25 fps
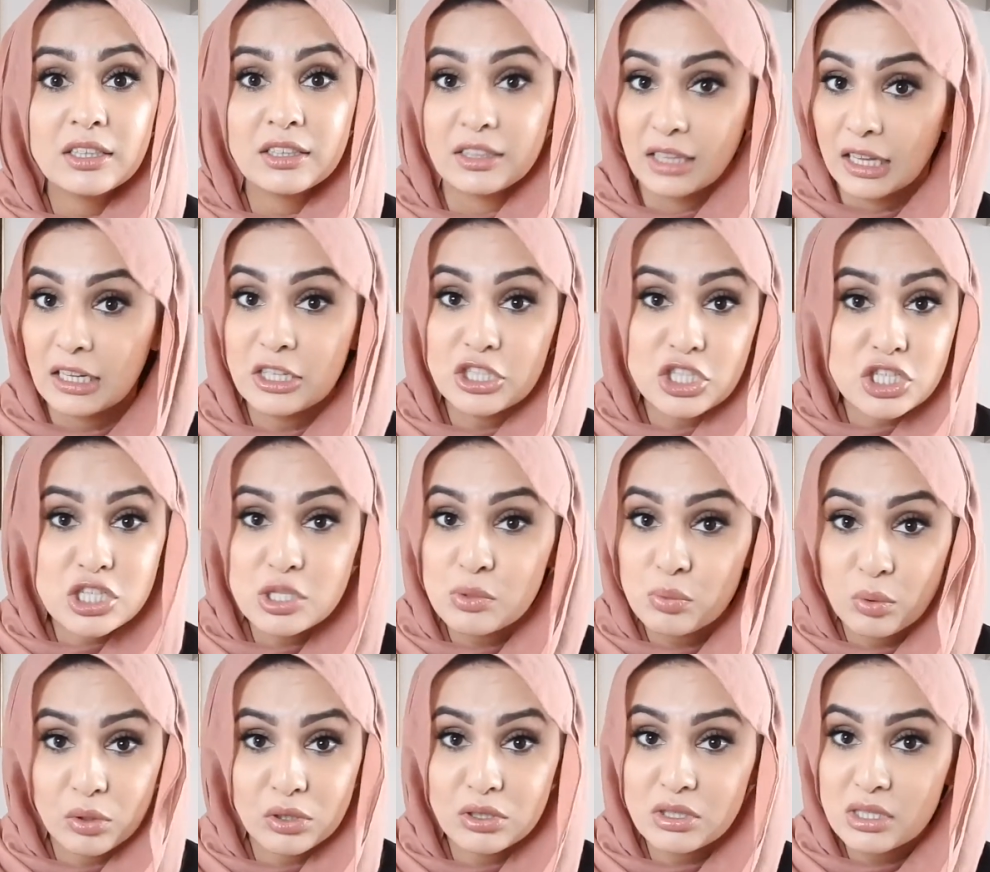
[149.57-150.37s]
They
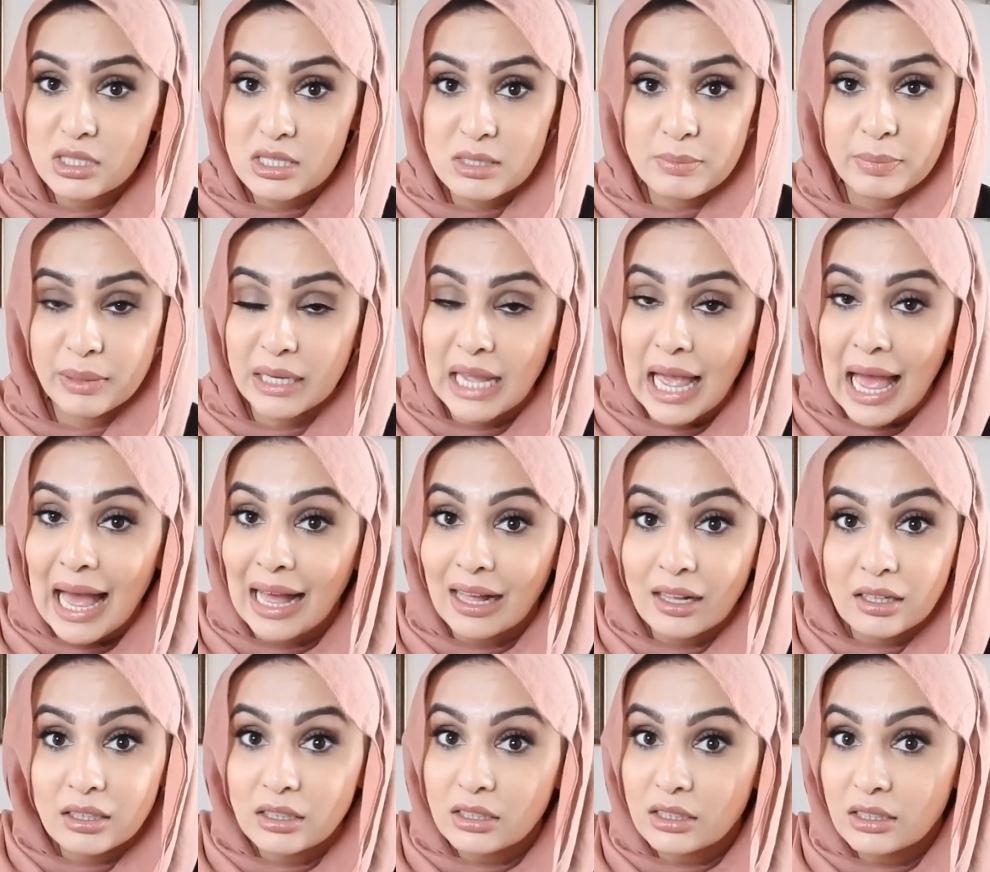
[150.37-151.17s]
just want to be
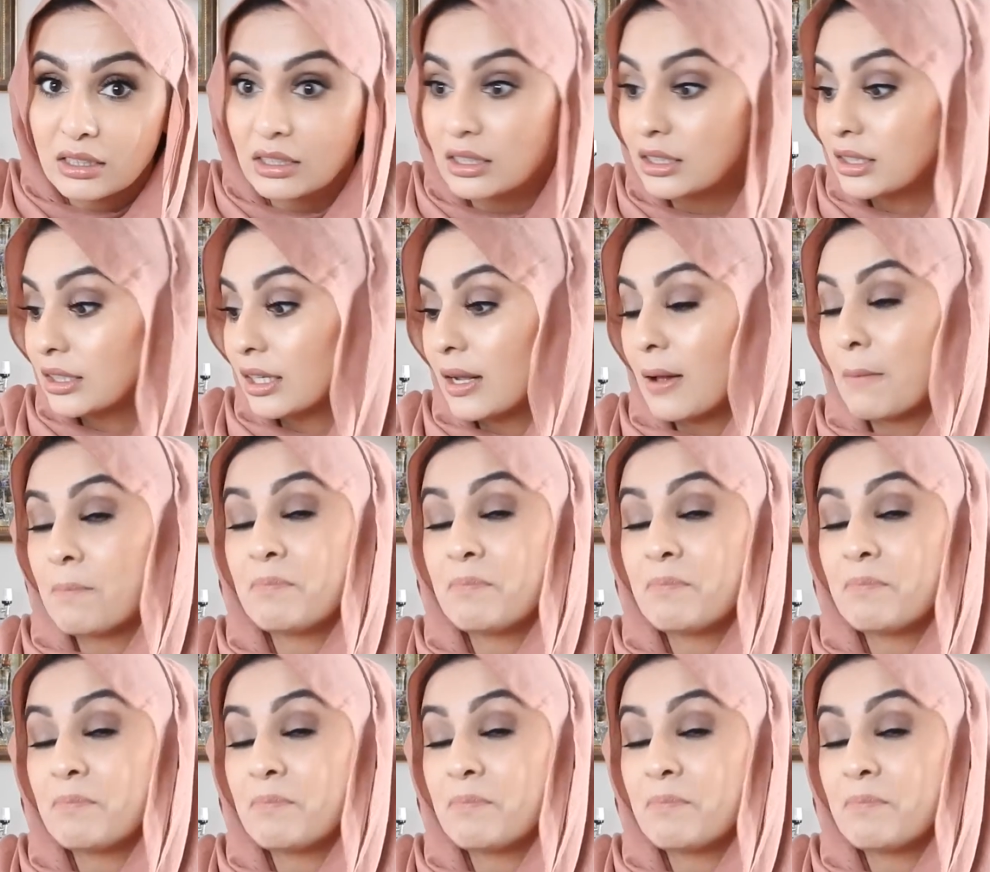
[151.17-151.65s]
held.